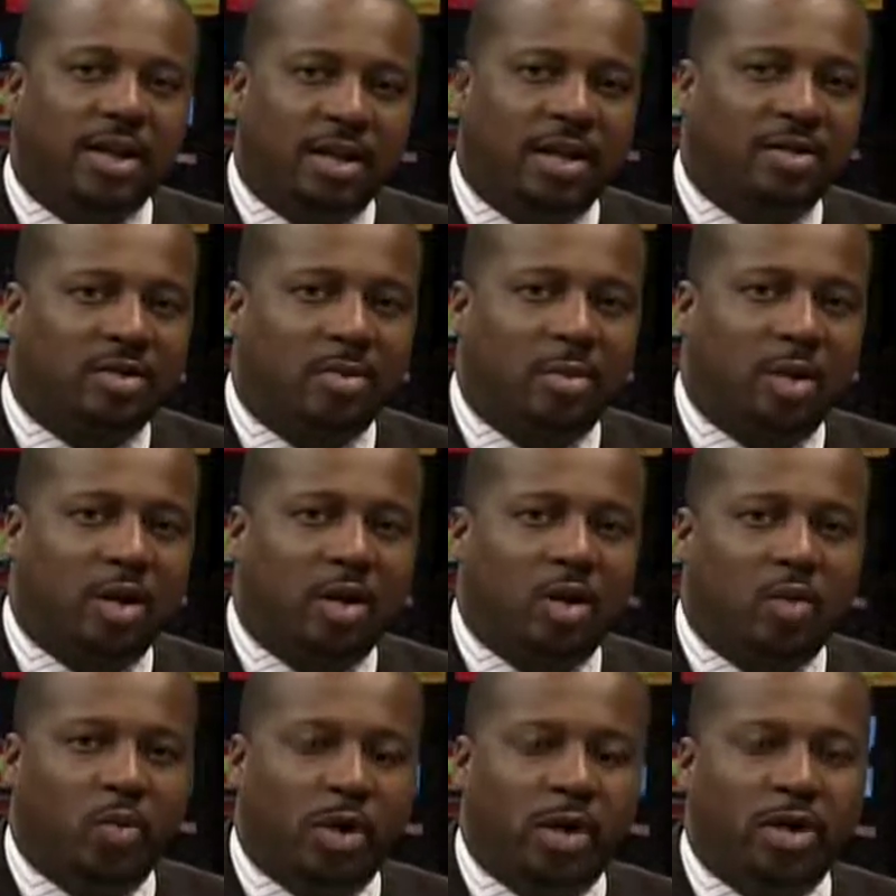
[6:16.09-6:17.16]
get some
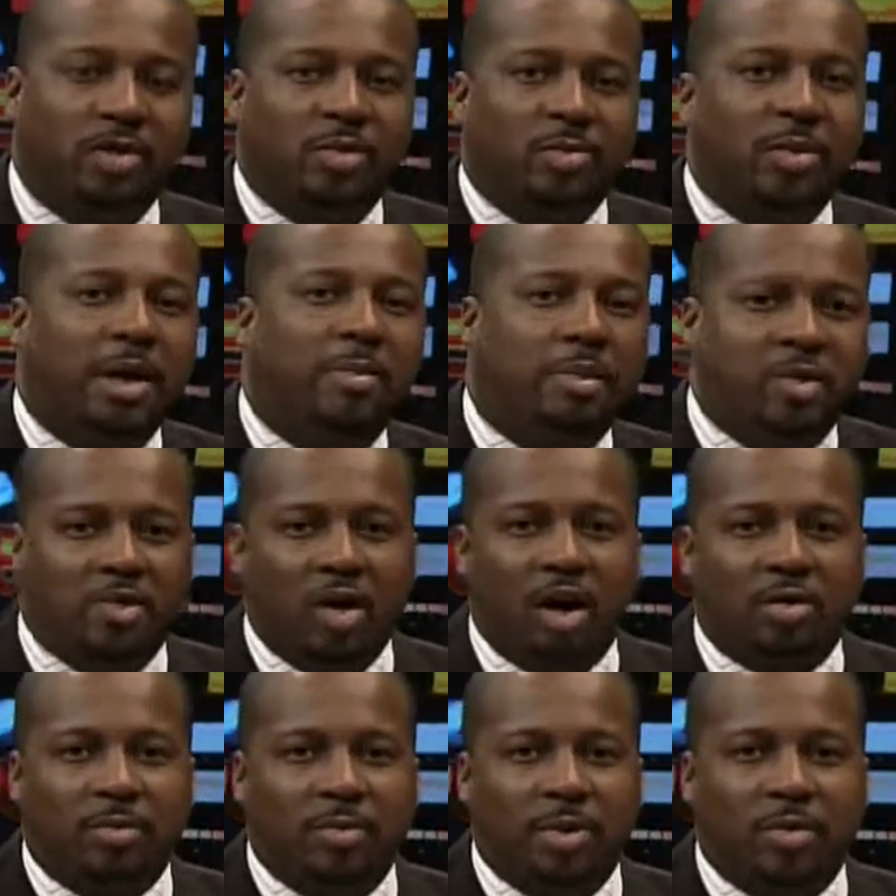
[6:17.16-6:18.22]
awareness, and be able to
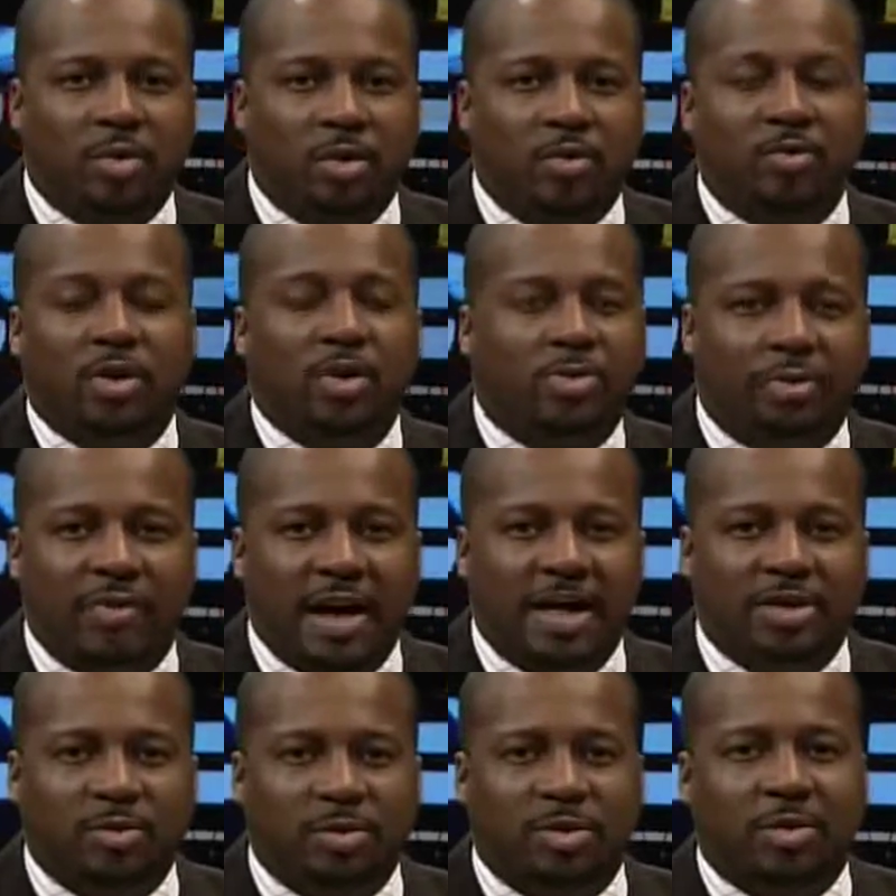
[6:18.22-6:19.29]
talk to people who can really
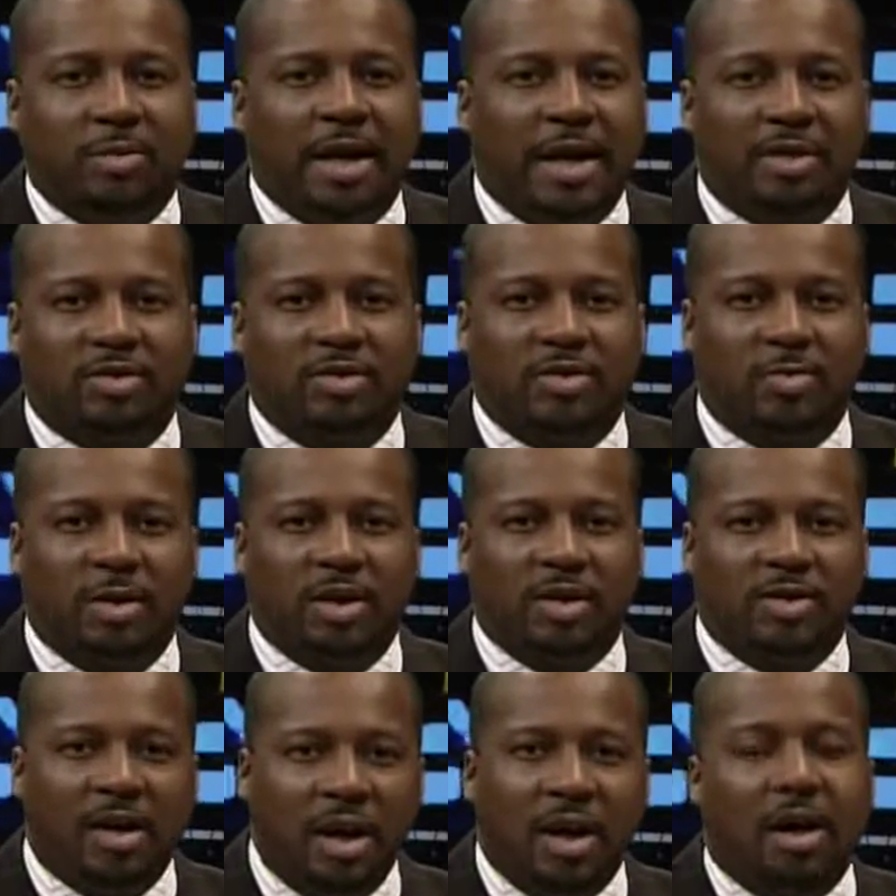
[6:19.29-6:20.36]
provide you with some answers, because